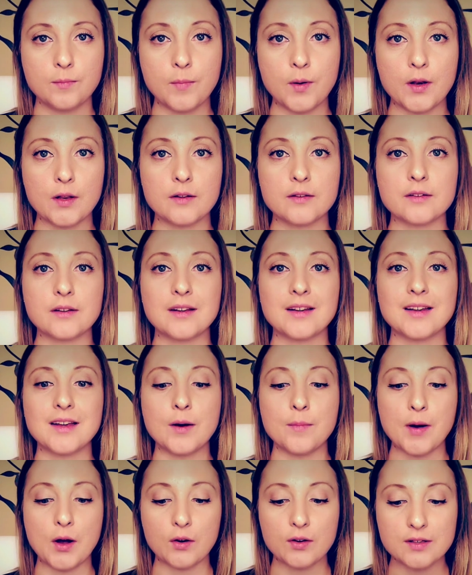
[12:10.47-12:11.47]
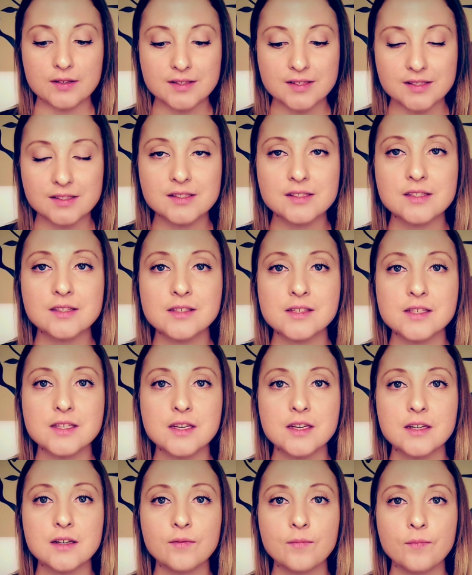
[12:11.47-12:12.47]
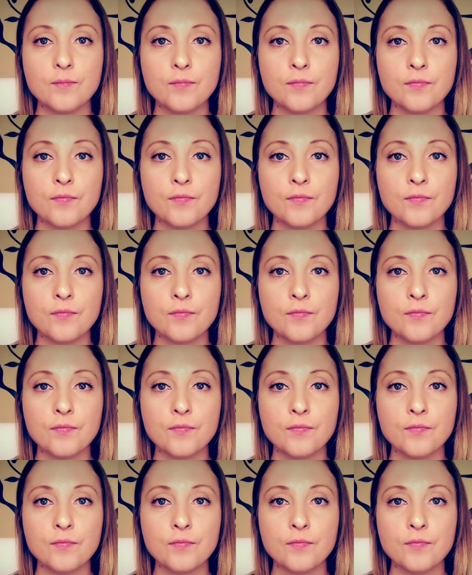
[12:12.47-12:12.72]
But it's about consistency